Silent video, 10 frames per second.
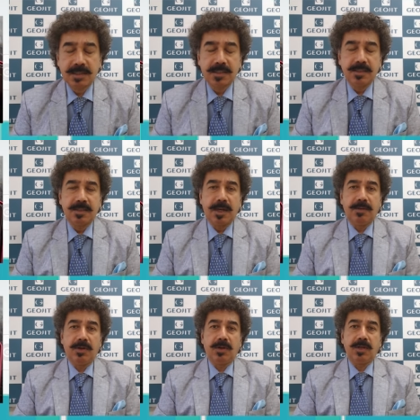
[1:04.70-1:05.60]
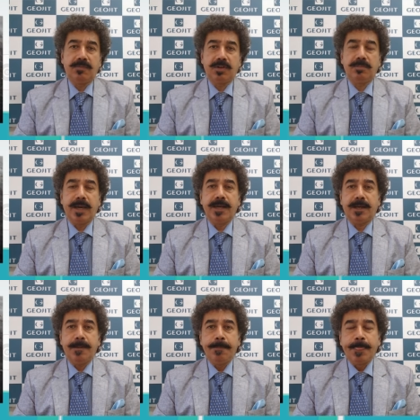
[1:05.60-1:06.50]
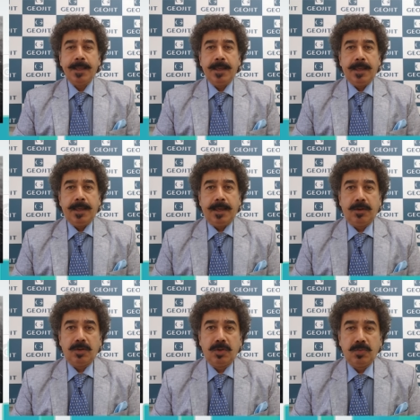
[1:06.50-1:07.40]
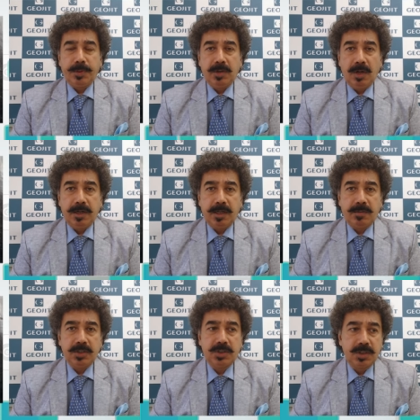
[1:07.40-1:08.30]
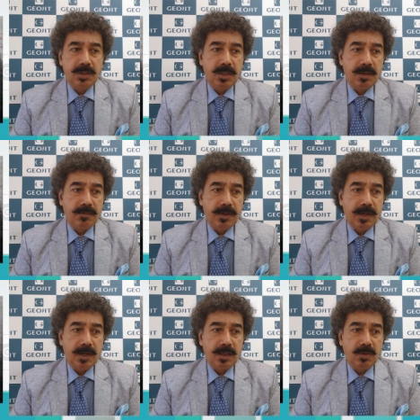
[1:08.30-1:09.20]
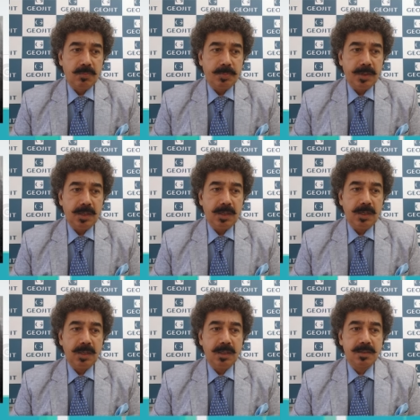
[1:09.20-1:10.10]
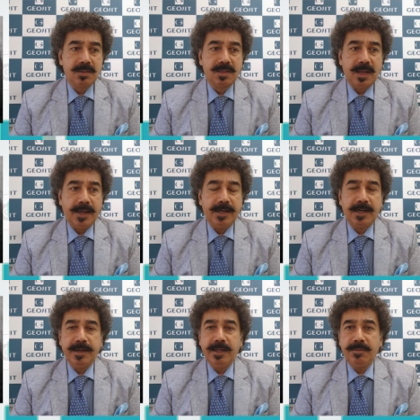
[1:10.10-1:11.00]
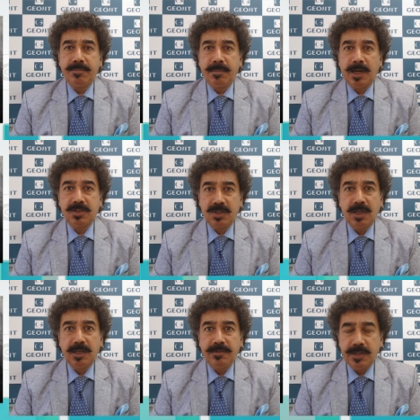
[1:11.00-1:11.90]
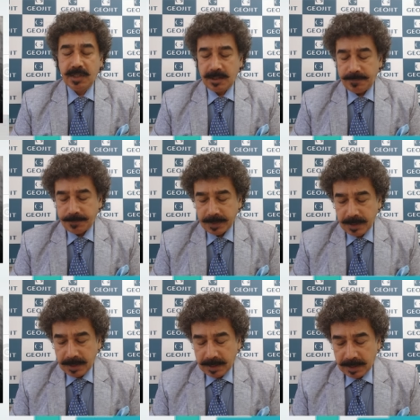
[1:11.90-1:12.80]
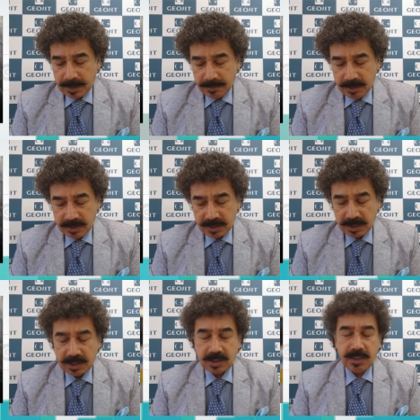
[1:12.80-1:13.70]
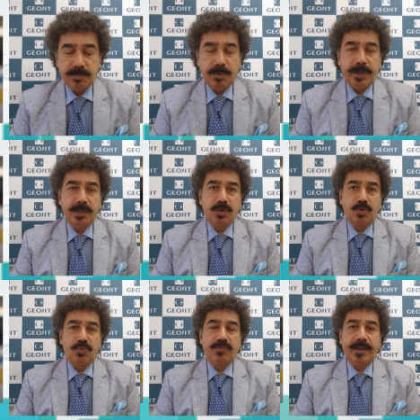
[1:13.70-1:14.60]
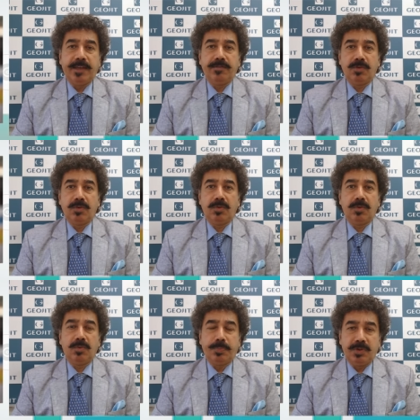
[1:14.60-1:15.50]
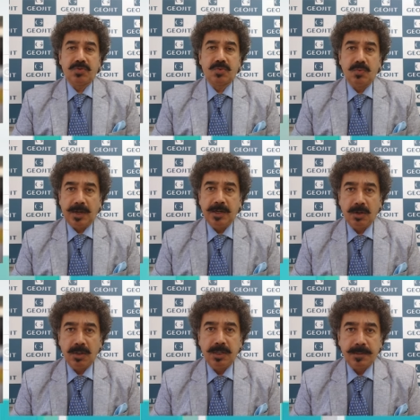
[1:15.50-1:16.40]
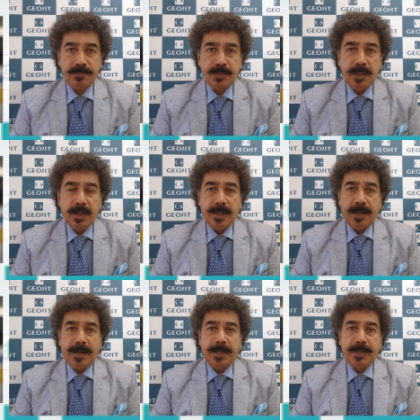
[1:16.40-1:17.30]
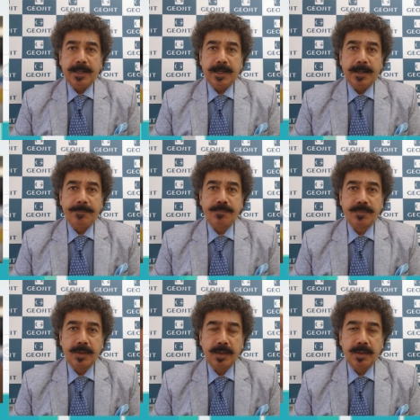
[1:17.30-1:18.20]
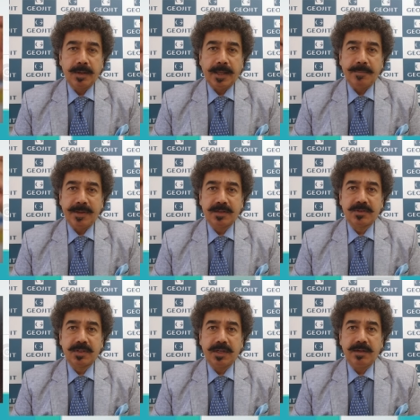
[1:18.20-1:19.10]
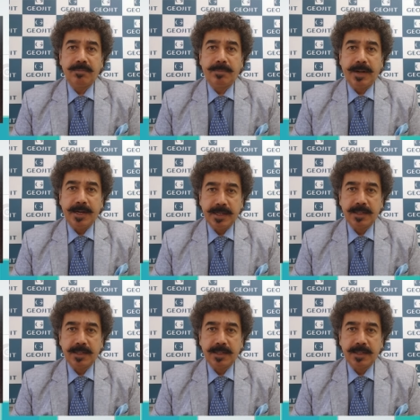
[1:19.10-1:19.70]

is the level on Nifty Bank. And on the rupee dollar equation, rupee is slightly marginally weak. Level is 83.25 rupees to $1, and NYMEX and Brent